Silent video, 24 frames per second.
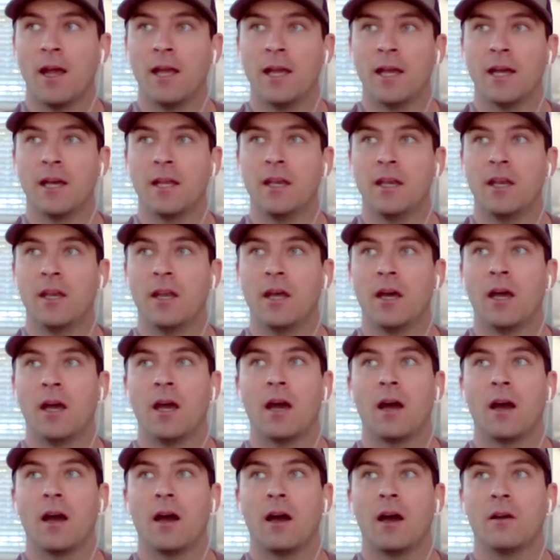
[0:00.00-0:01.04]
And
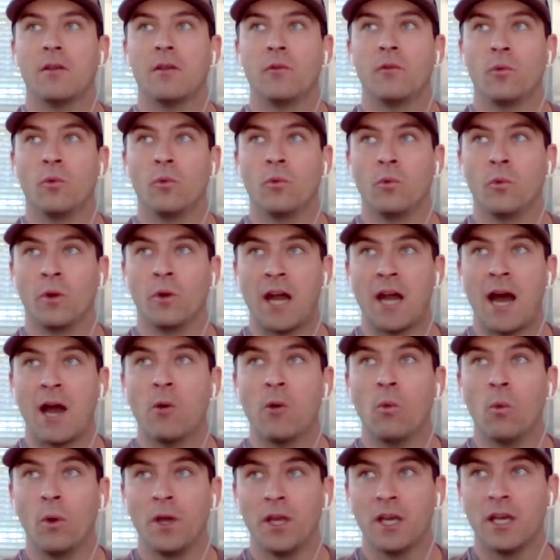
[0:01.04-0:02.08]
when
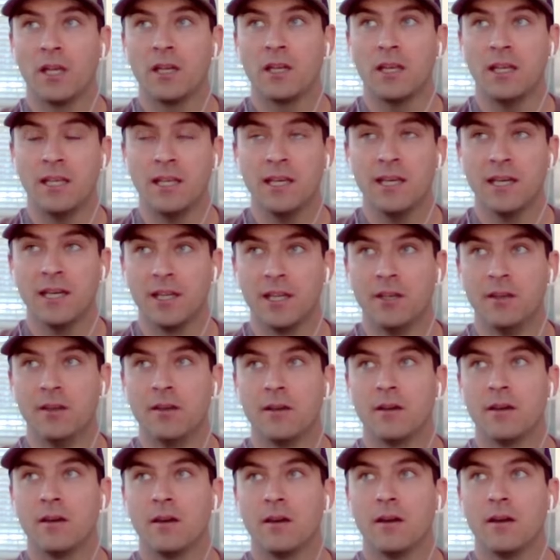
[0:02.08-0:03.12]
I went
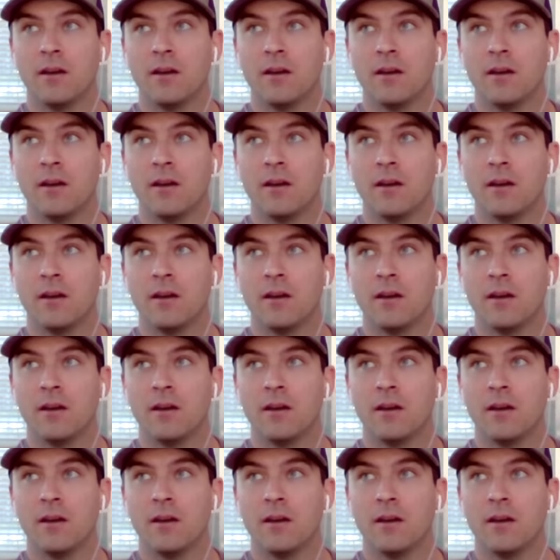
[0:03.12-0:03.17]
in,